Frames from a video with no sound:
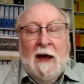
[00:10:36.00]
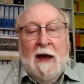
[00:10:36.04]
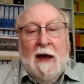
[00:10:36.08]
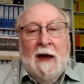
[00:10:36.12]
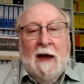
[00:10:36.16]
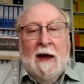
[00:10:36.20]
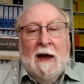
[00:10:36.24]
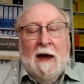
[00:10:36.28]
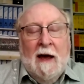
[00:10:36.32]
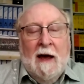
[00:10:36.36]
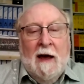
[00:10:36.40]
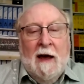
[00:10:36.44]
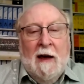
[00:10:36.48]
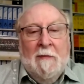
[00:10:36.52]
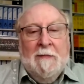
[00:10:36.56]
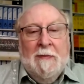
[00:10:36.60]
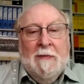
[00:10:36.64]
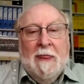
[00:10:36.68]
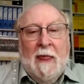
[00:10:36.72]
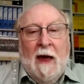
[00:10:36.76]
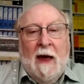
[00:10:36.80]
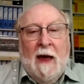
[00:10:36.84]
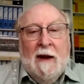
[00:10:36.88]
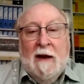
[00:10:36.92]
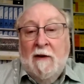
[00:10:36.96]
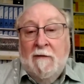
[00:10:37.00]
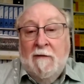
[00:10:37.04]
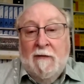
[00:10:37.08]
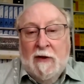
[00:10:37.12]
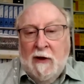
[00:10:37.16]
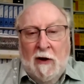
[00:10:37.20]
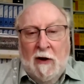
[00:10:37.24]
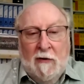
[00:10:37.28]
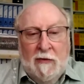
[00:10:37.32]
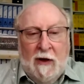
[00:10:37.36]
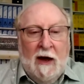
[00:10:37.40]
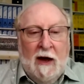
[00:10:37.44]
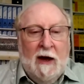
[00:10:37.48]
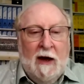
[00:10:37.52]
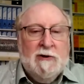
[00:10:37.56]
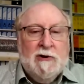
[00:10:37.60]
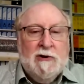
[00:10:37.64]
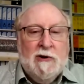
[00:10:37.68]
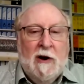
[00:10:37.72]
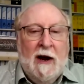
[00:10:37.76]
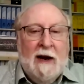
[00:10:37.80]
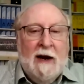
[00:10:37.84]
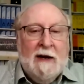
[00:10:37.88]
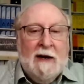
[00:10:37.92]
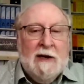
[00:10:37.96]
And even though they are
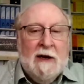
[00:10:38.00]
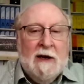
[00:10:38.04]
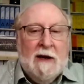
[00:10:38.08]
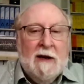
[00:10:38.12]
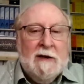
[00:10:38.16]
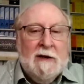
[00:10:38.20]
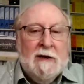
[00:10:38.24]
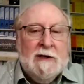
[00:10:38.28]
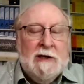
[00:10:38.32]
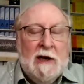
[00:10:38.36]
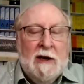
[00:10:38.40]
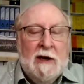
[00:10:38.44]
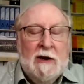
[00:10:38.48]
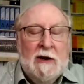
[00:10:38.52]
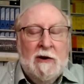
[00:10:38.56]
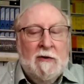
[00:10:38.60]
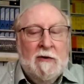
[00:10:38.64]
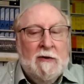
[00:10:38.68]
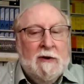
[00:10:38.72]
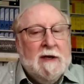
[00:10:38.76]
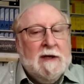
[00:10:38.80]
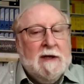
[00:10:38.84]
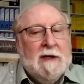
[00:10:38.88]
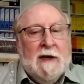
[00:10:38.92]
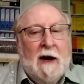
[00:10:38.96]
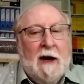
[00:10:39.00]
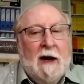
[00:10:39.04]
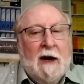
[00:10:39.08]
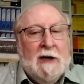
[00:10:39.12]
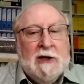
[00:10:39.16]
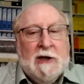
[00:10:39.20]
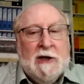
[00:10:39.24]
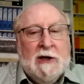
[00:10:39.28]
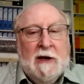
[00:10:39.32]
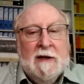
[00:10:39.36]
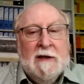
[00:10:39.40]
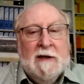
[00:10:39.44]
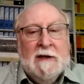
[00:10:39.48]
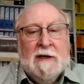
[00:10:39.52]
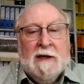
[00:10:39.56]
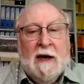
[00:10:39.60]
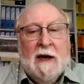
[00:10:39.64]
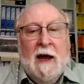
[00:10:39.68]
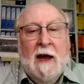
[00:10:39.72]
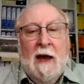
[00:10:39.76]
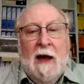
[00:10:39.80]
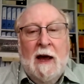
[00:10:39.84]
trying to continue discussions